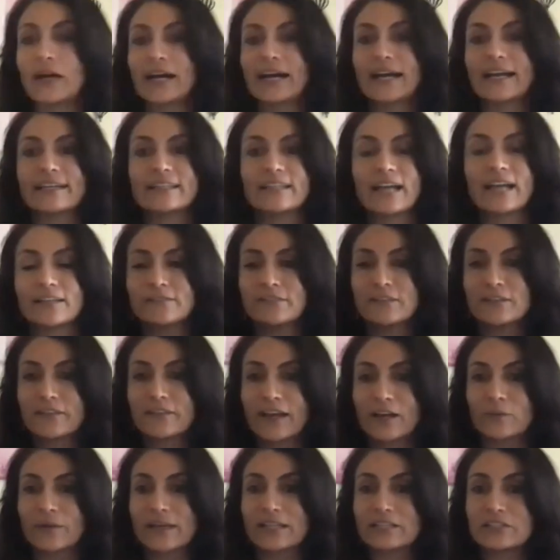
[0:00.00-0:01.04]
I feel
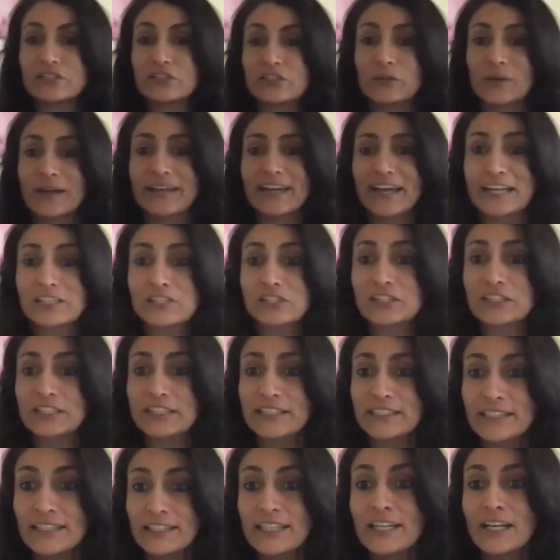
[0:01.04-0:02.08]
that way too. I
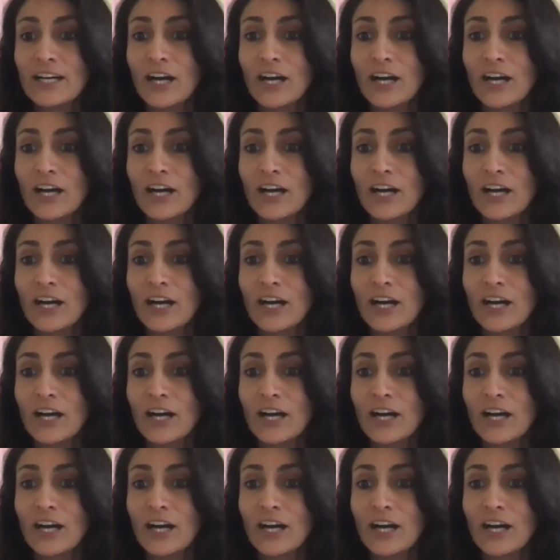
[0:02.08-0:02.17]
actually